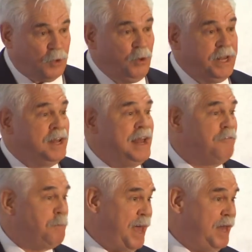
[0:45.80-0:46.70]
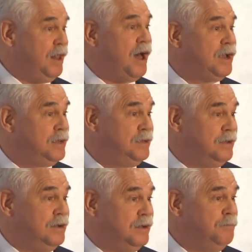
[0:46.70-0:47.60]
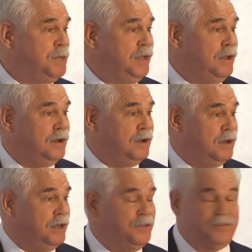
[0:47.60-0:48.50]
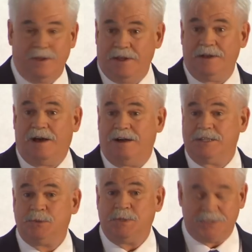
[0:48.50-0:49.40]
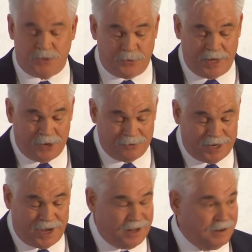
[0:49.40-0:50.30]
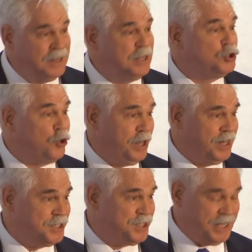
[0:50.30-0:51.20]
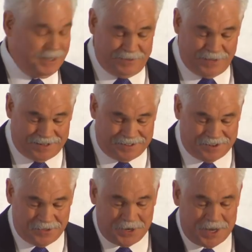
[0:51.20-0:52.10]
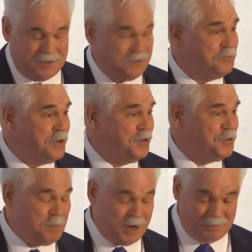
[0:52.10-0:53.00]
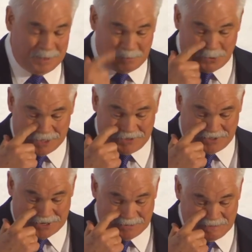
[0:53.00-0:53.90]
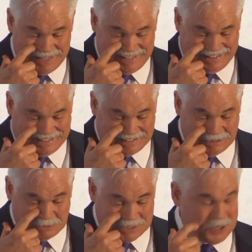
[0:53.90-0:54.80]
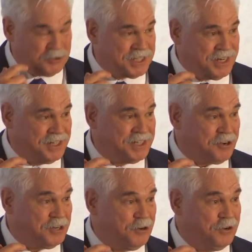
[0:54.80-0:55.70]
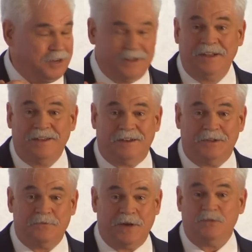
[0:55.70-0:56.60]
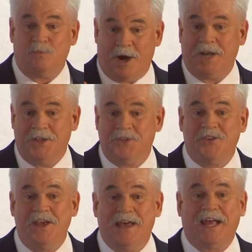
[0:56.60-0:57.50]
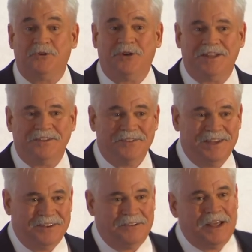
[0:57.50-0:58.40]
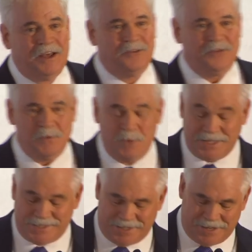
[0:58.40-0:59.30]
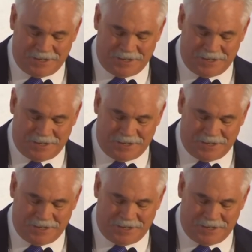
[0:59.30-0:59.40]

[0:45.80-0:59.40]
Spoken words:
We didn't have a padlock incident. Ours was a $300 toilet seat that the Defense Department bought. So it was interesting. The Secretary of Defense wanted to see that toilet seat and see what